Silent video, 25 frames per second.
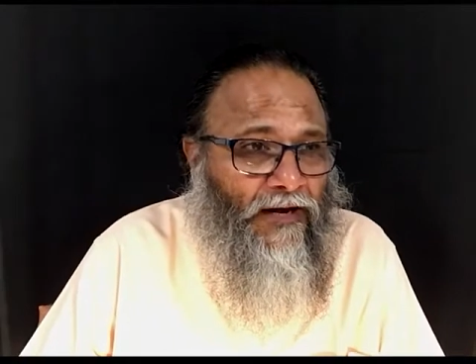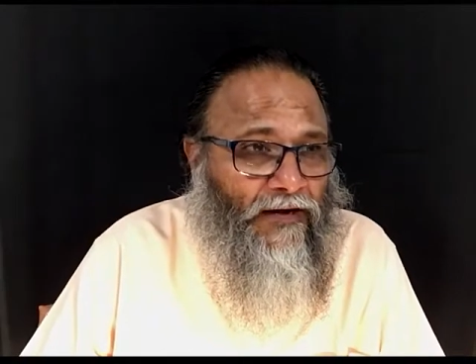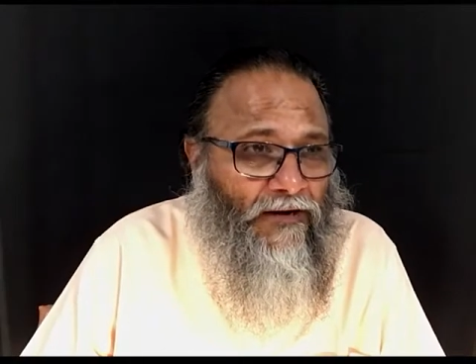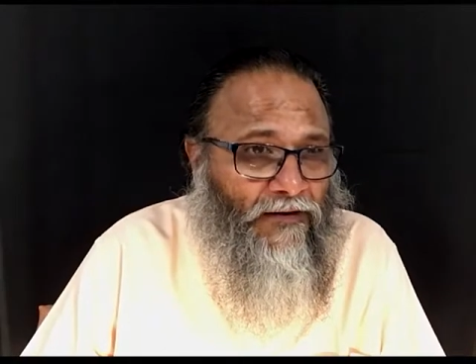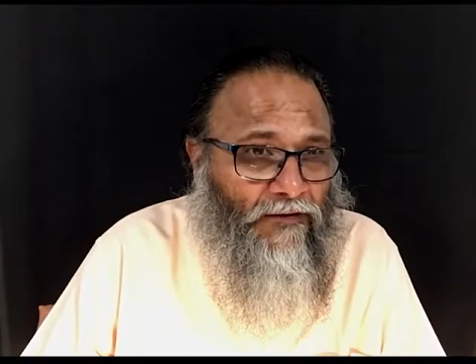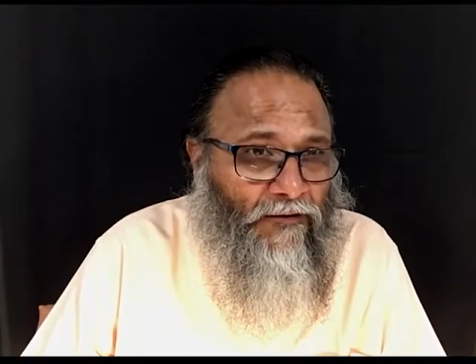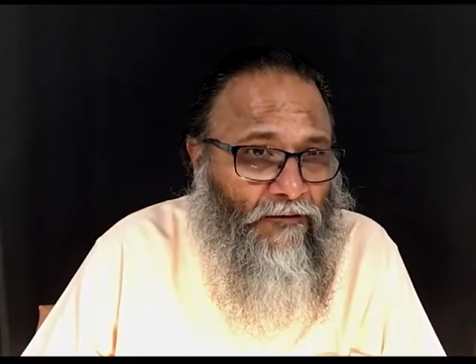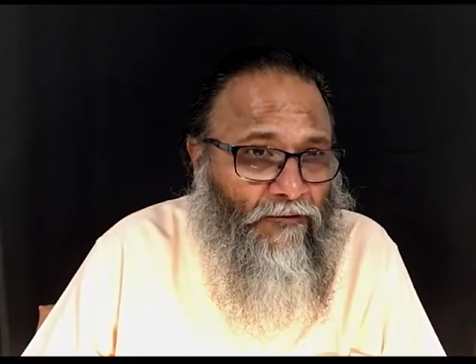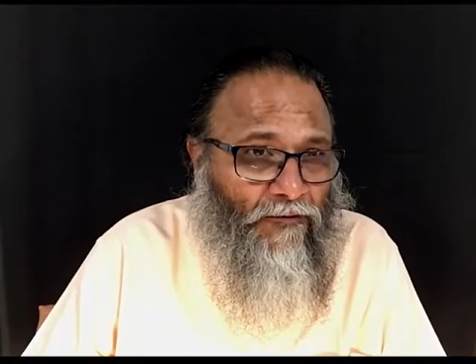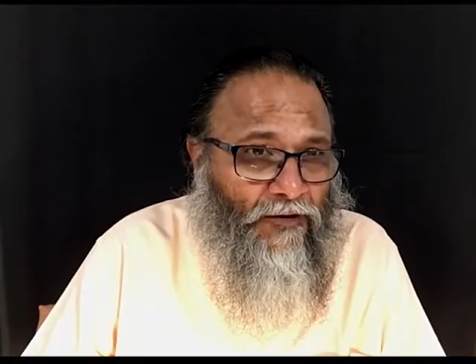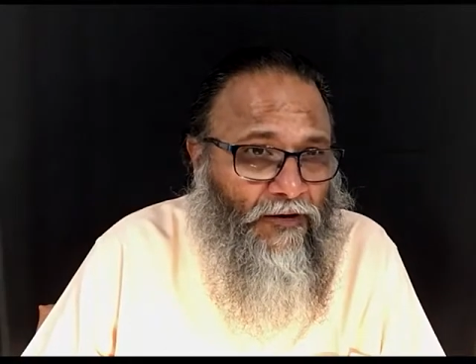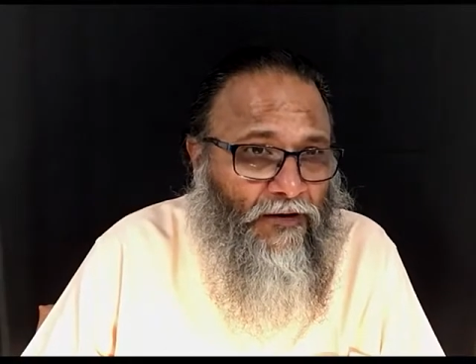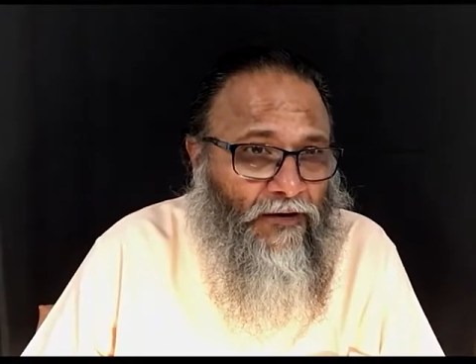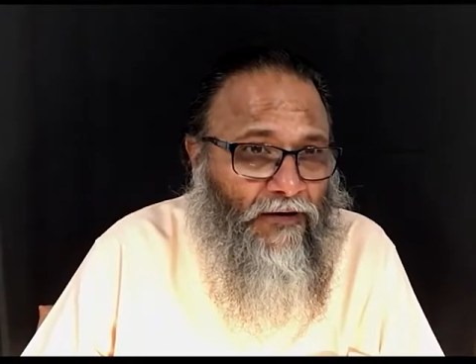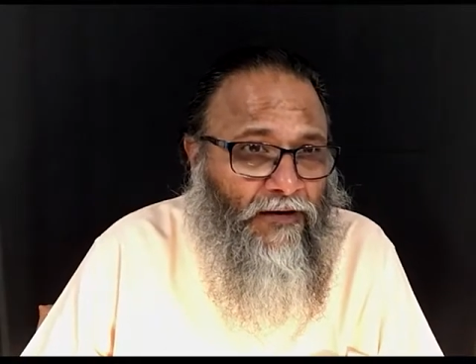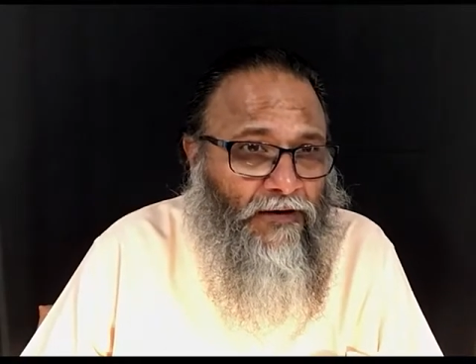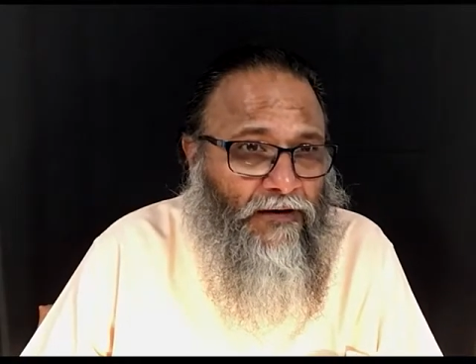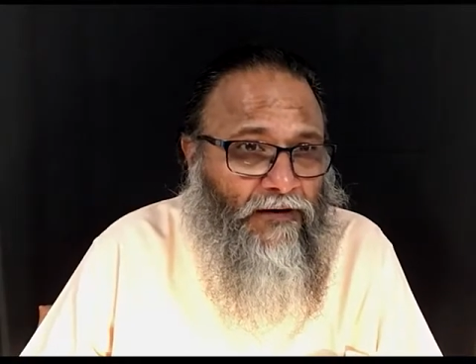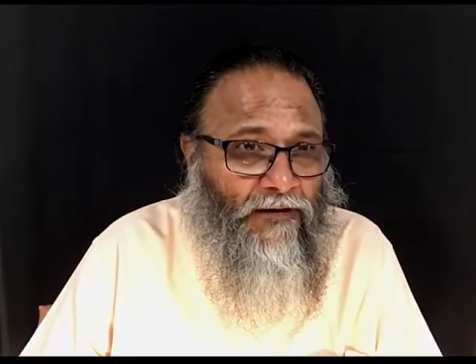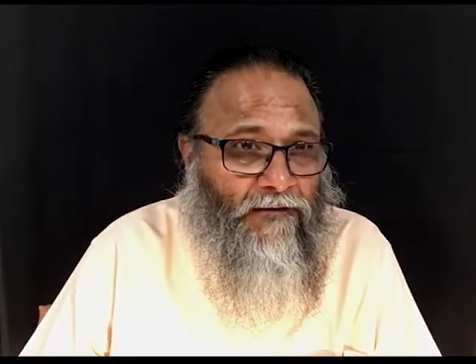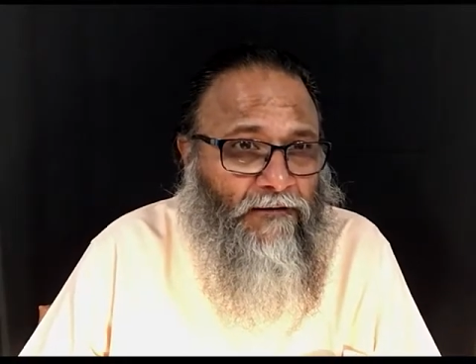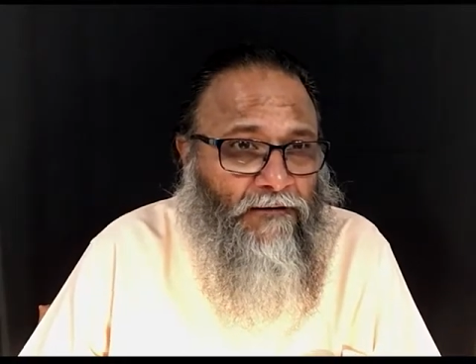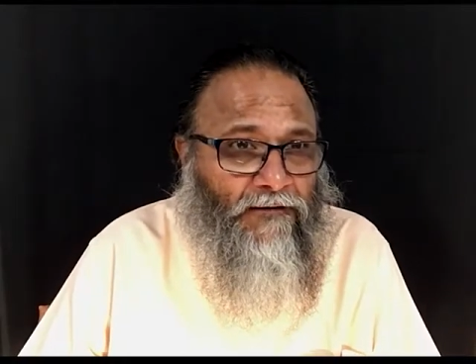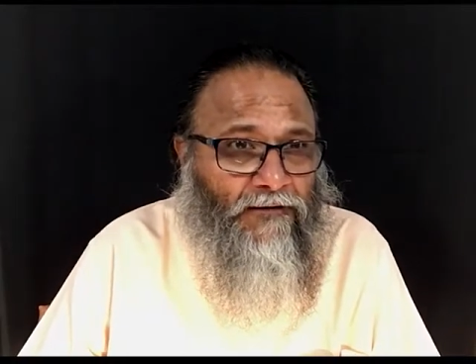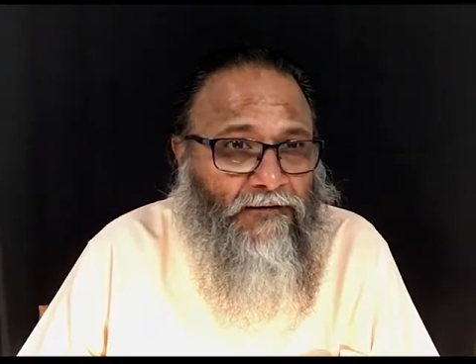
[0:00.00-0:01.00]
at the
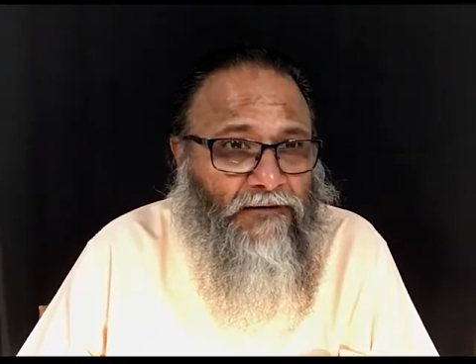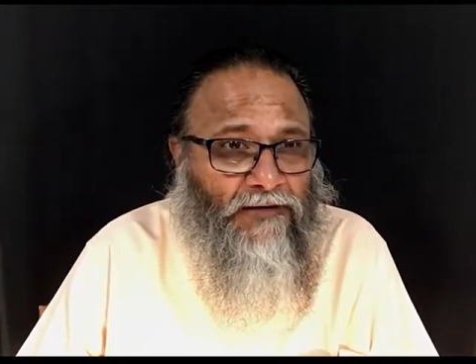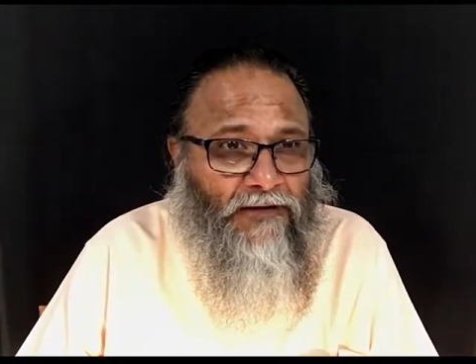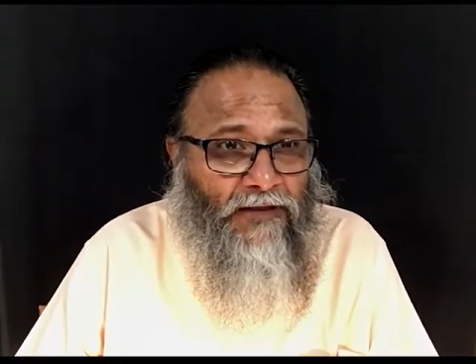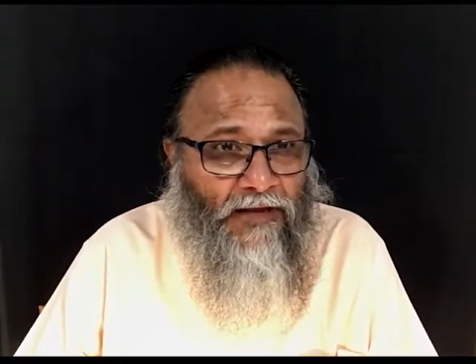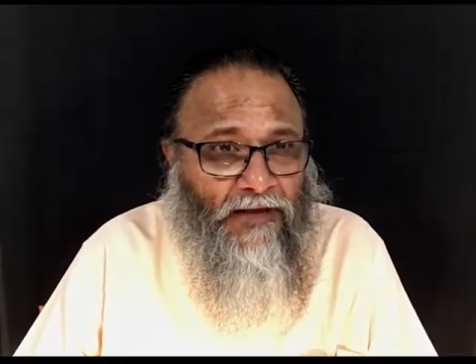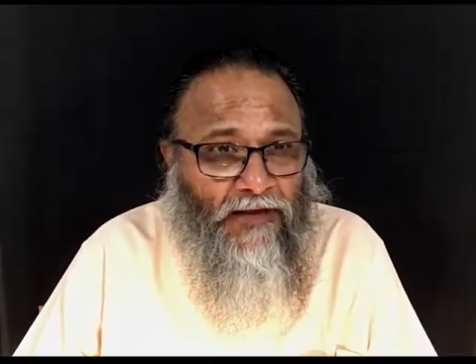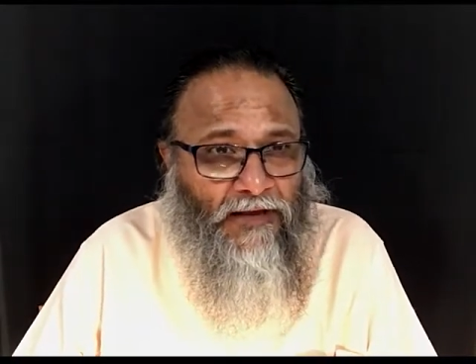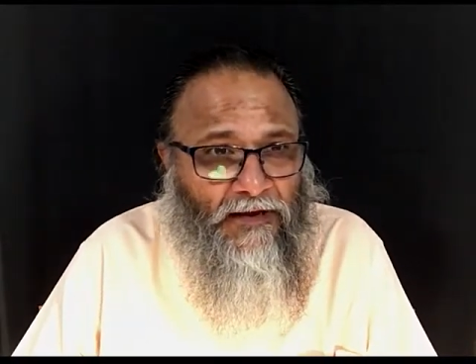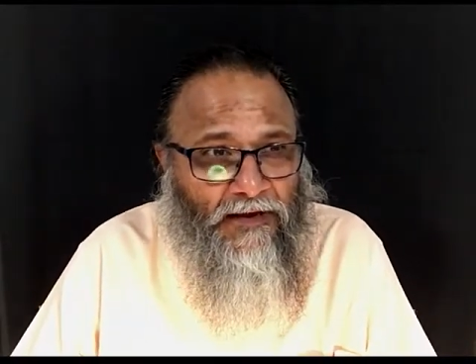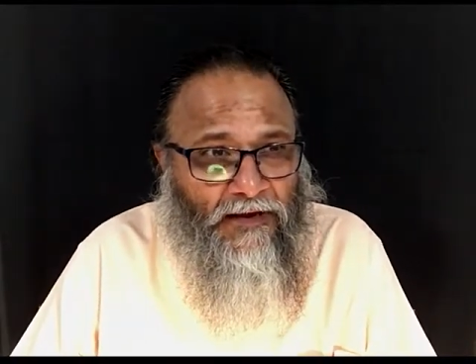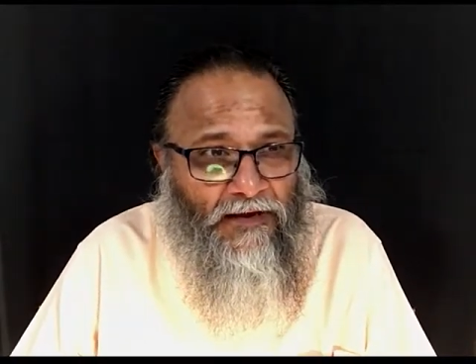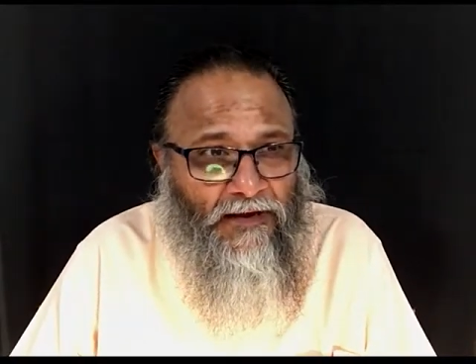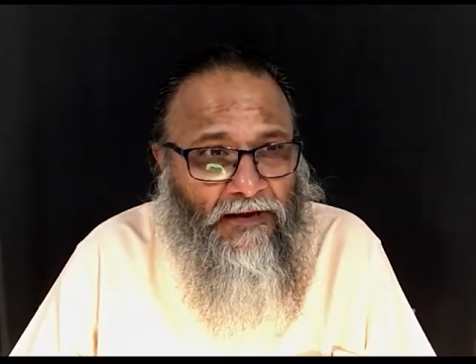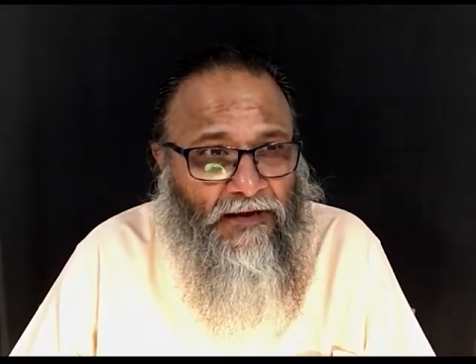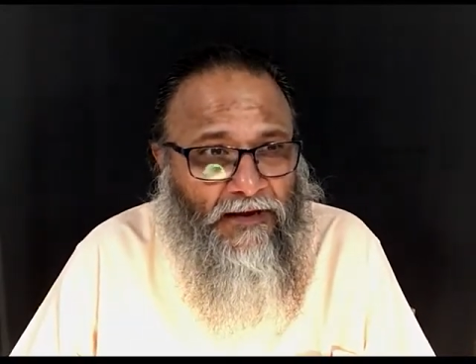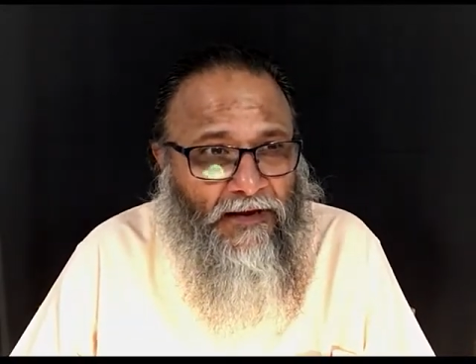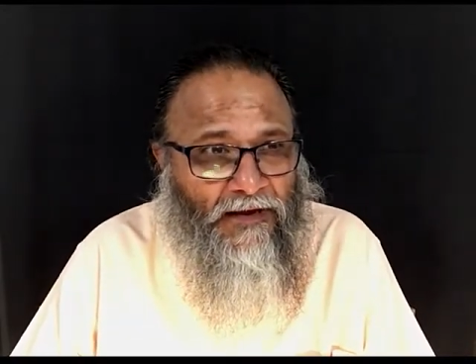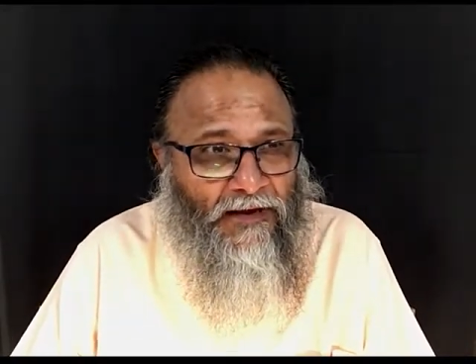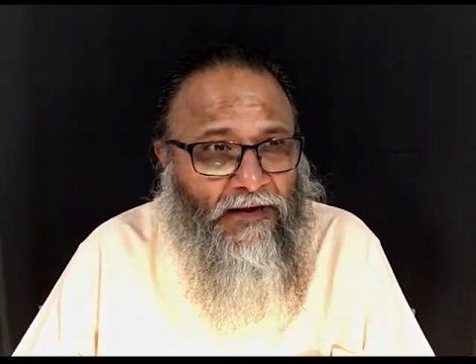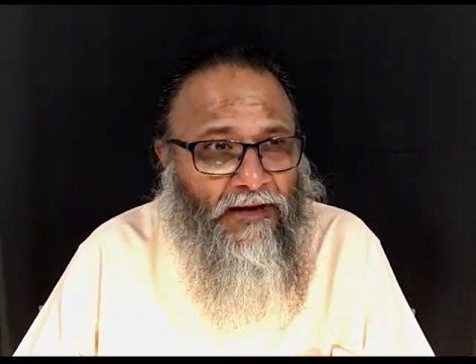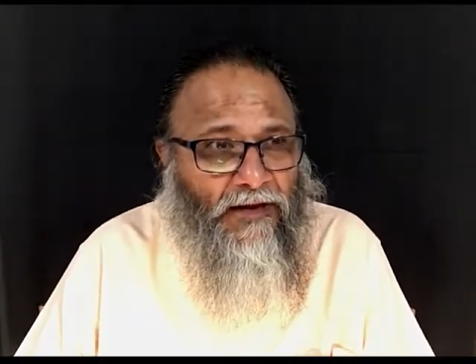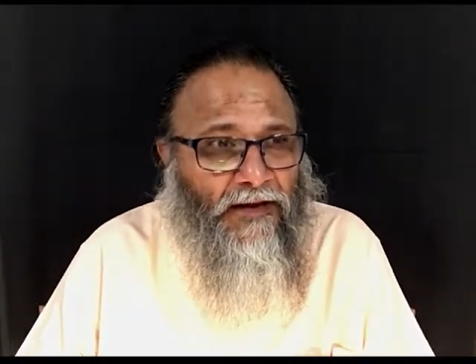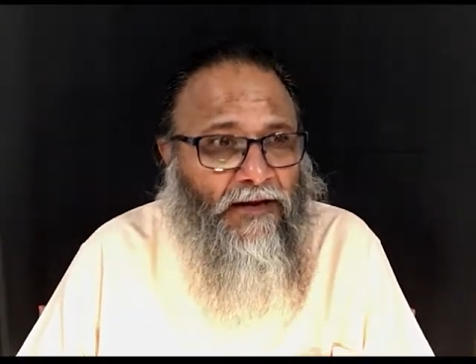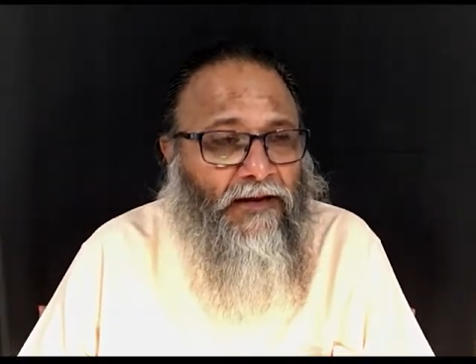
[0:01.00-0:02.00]
world
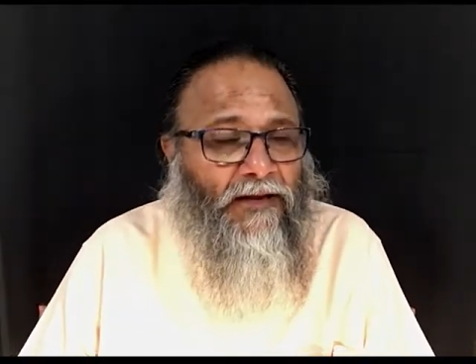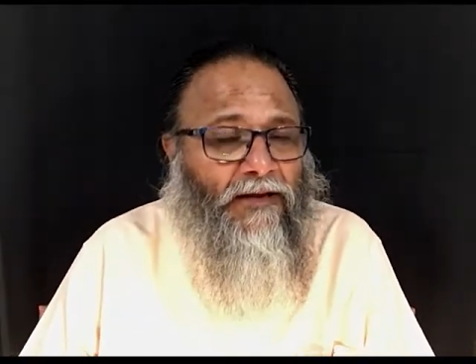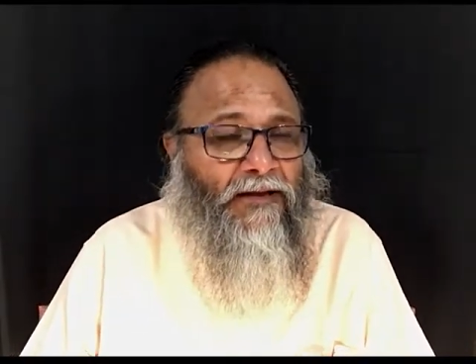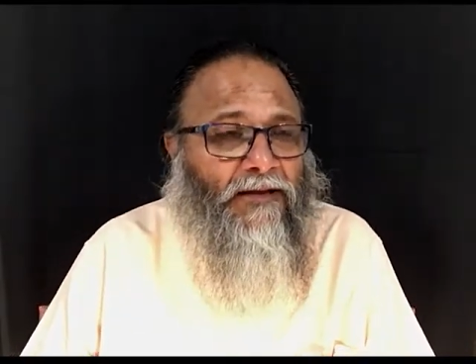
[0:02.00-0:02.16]
thinking